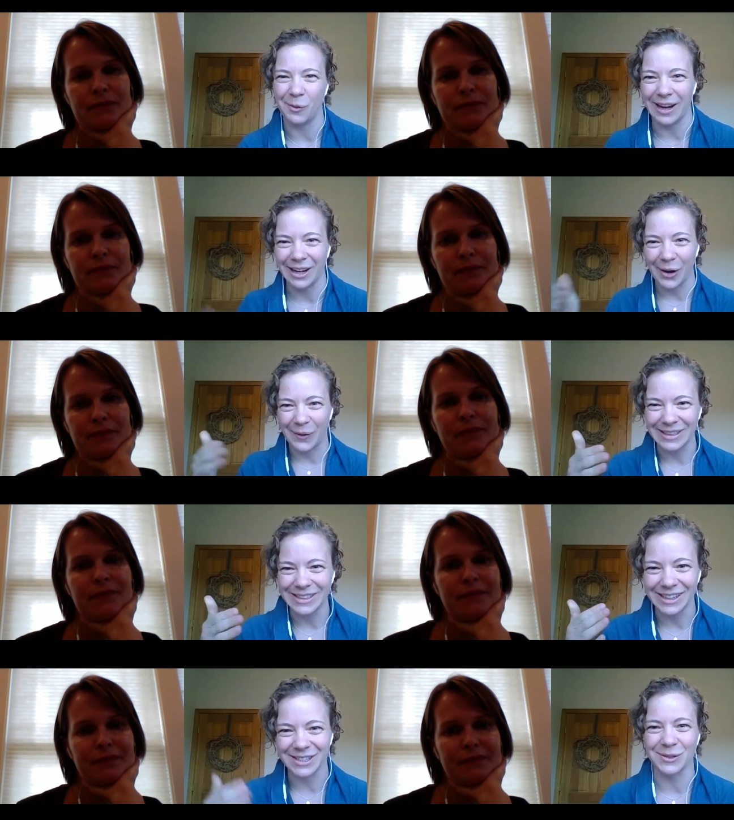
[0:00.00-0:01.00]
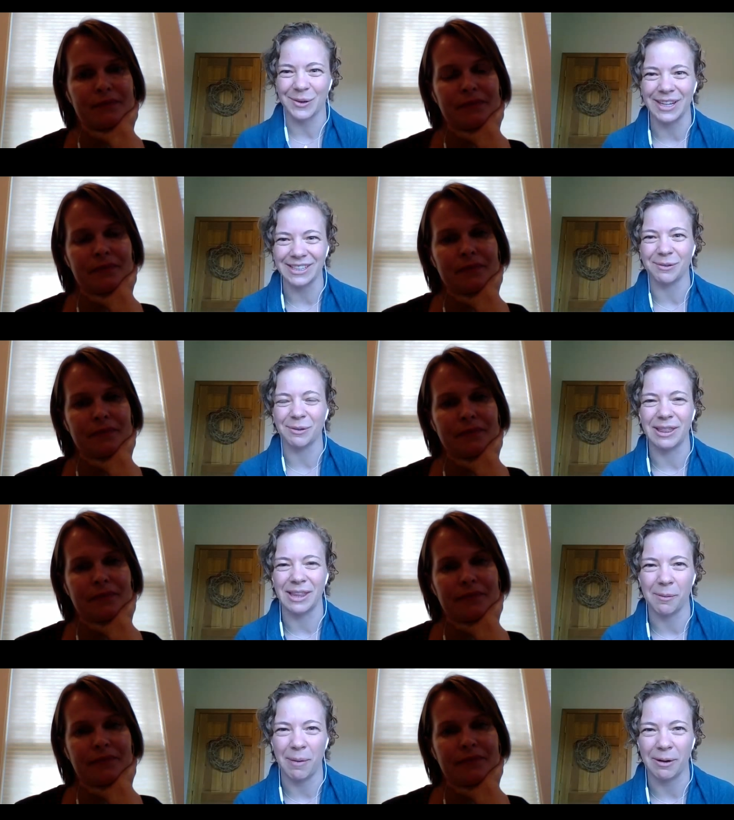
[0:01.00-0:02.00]
Speaker 1: of way to go mm-hmm. into
Speaker 2: the story and to
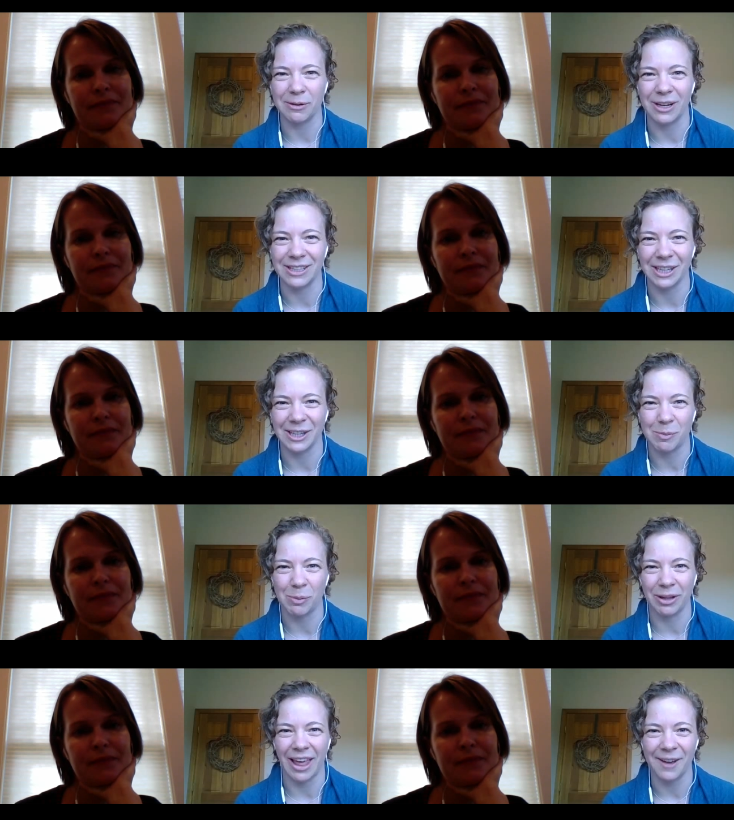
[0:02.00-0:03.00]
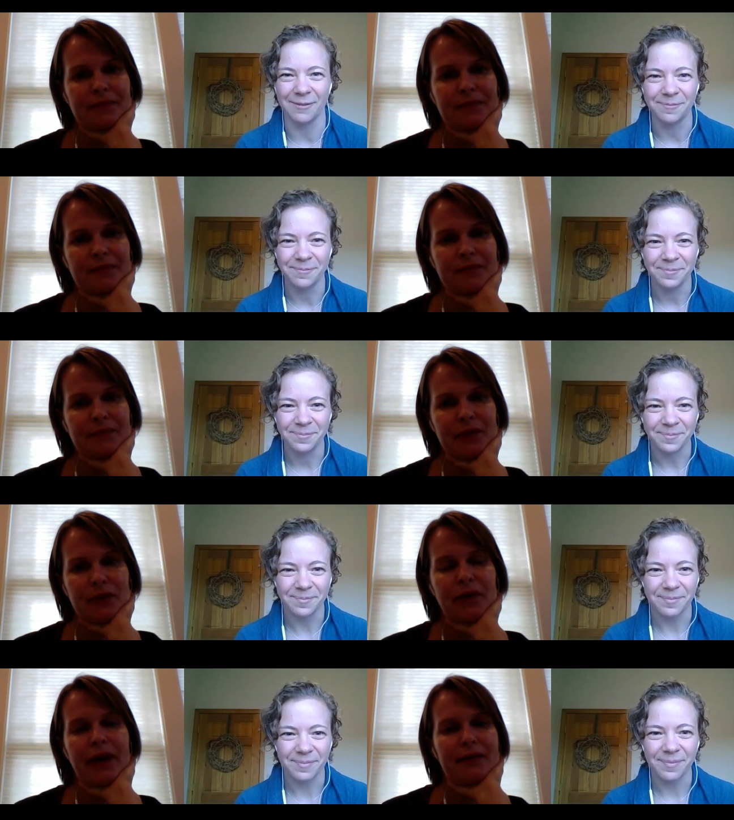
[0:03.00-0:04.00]
really think about trying to explore that
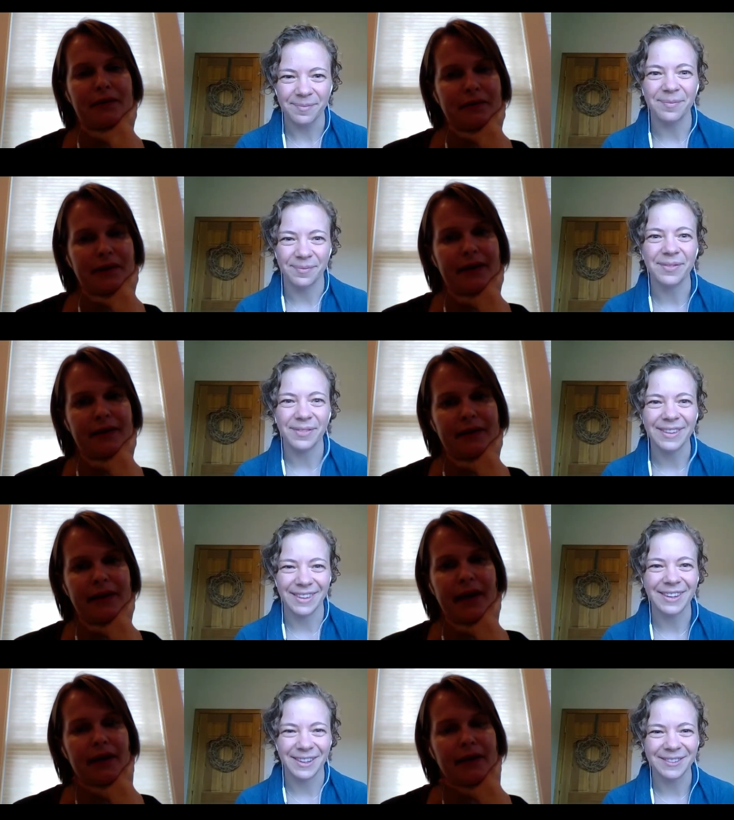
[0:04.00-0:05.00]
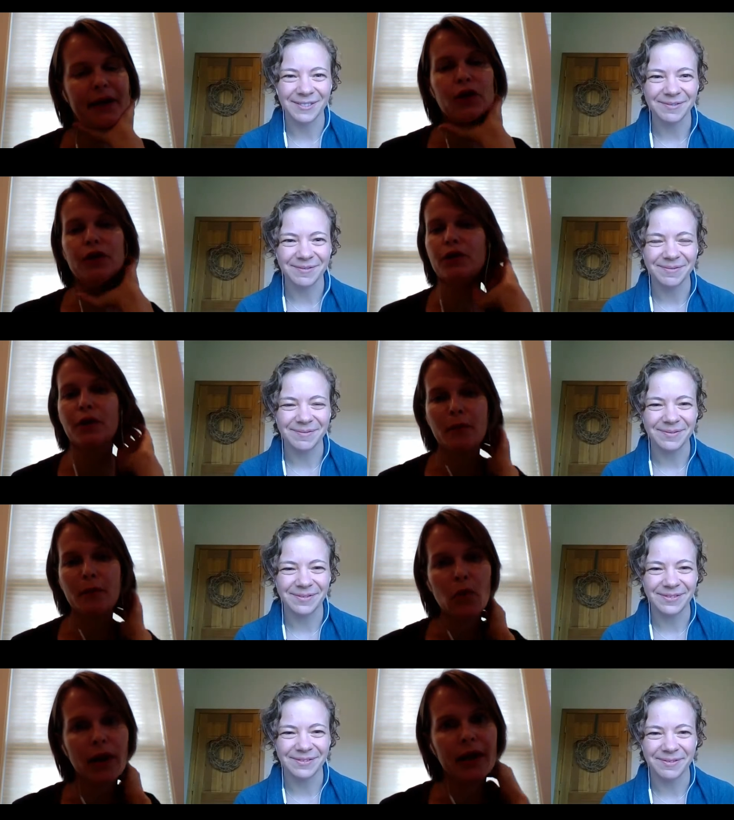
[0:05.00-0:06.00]
right right yeah i couldn't agree
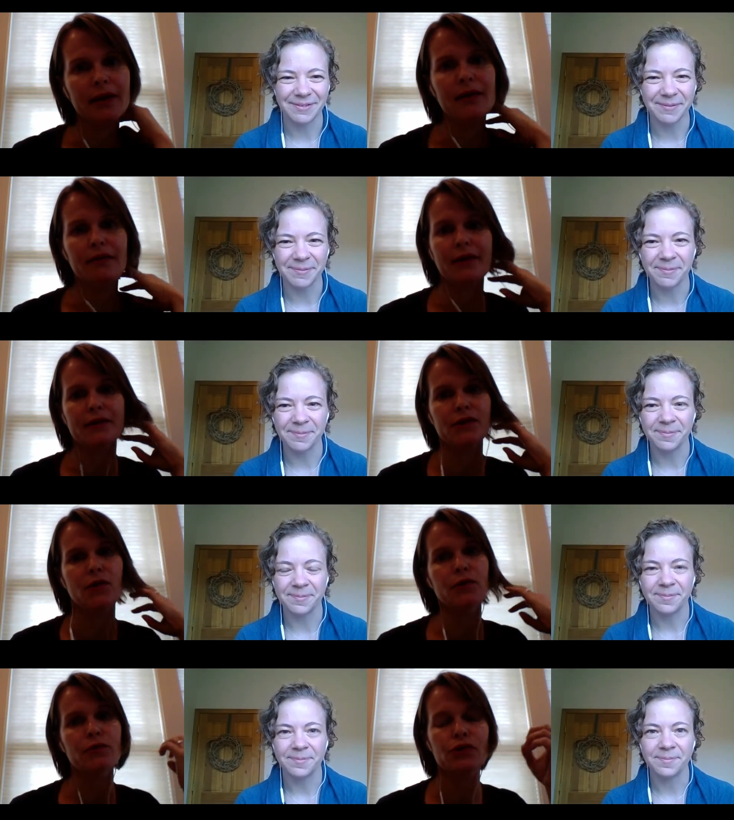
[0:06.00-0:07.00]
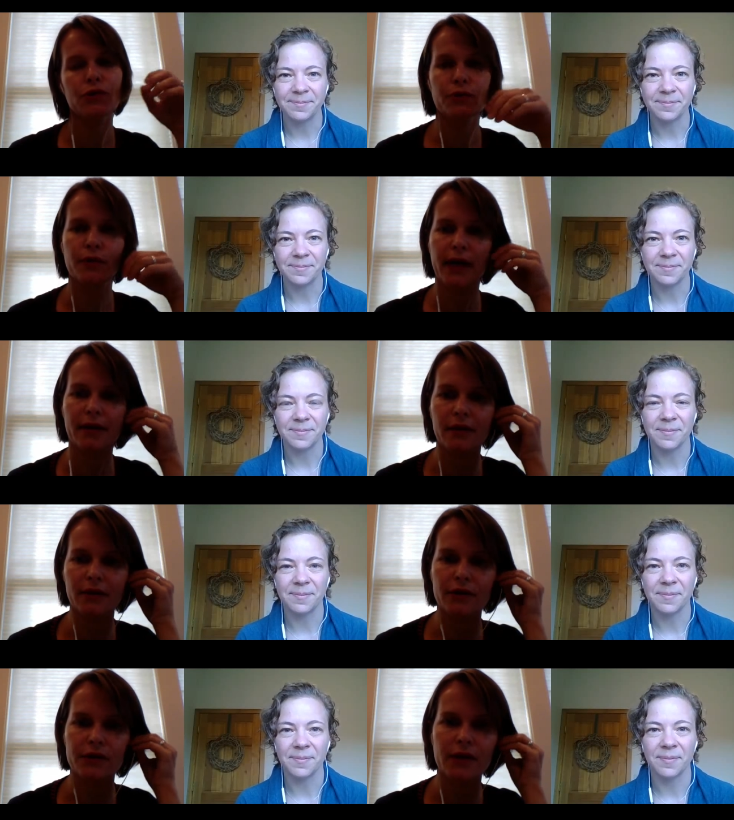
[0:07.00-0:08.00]
more i think that's so true and i
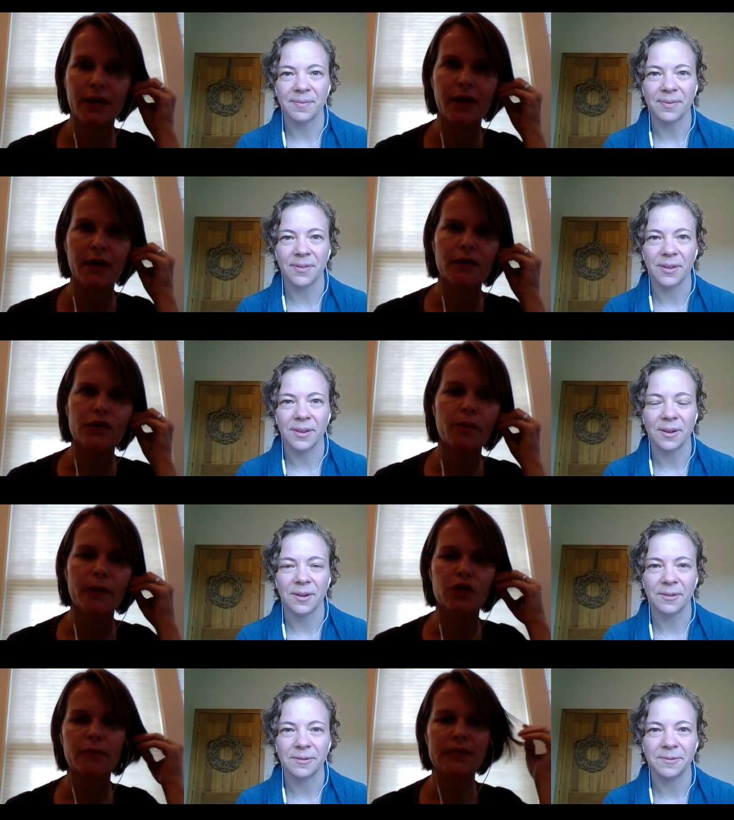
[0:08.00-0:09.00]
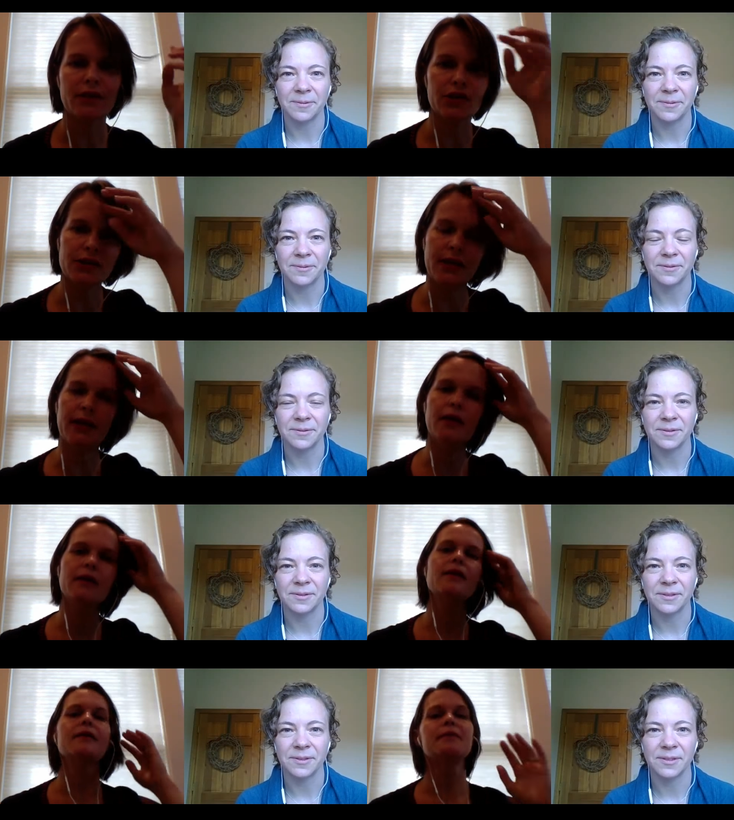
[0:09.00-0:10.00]
think there's so much
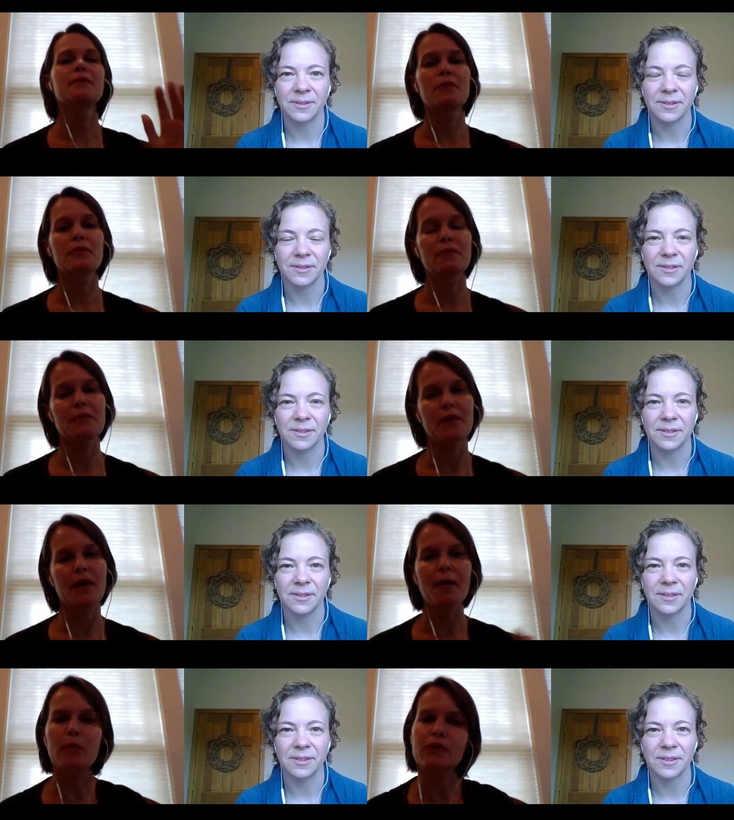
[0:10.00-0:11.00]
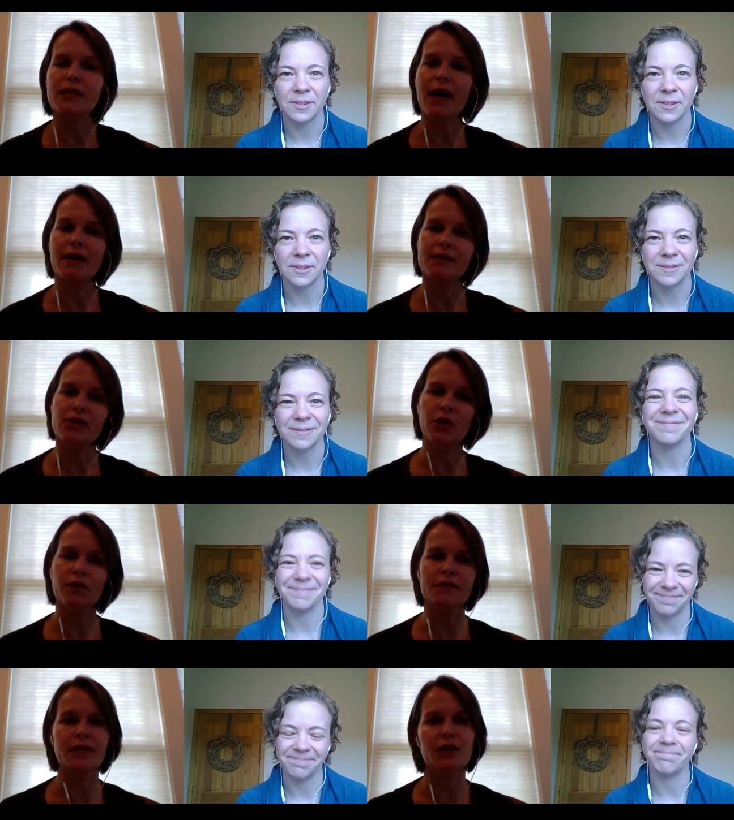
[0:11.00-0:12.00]
misunderstanding on both sides you know
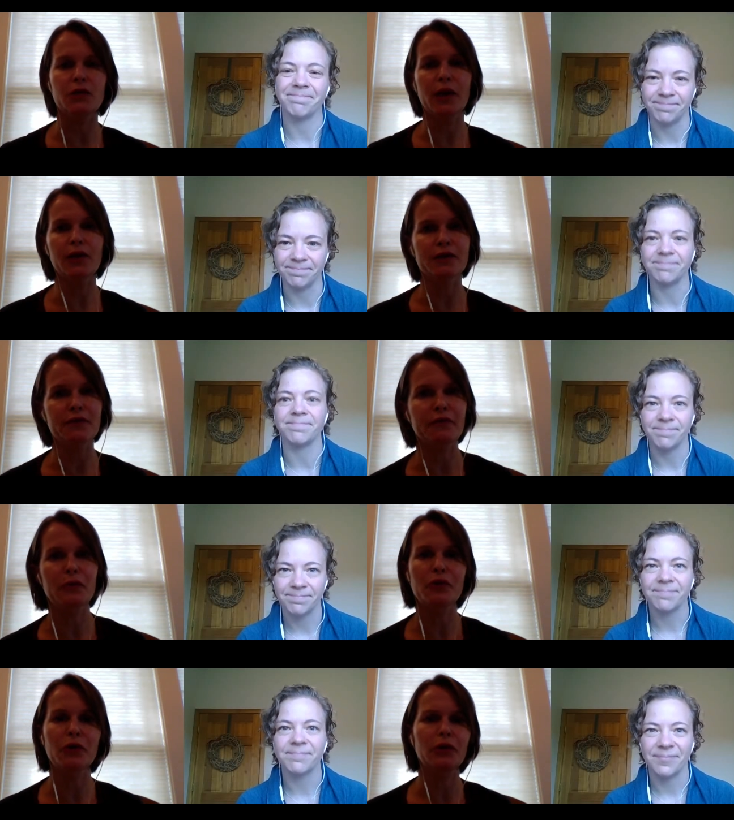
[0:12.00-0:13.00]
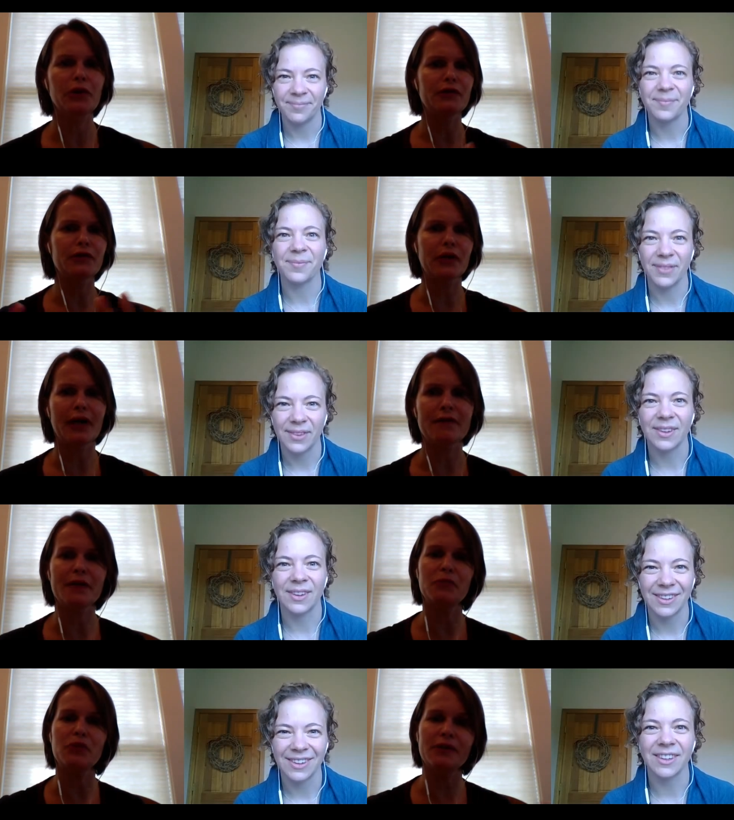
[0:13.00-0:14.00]
city dwellers and mm-hmm. rural and there's a lot of
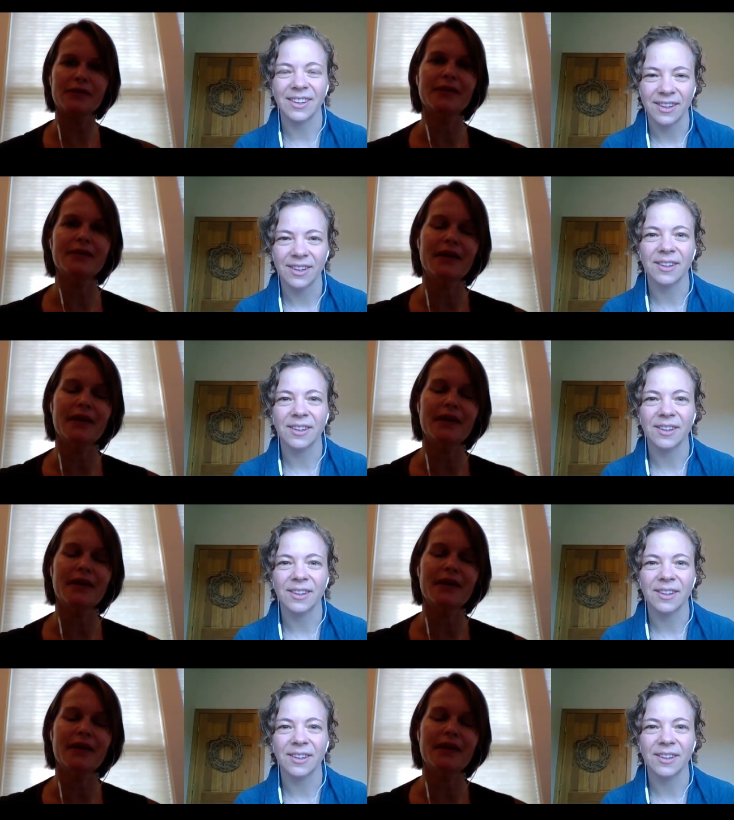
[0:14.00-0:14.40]
assumptions and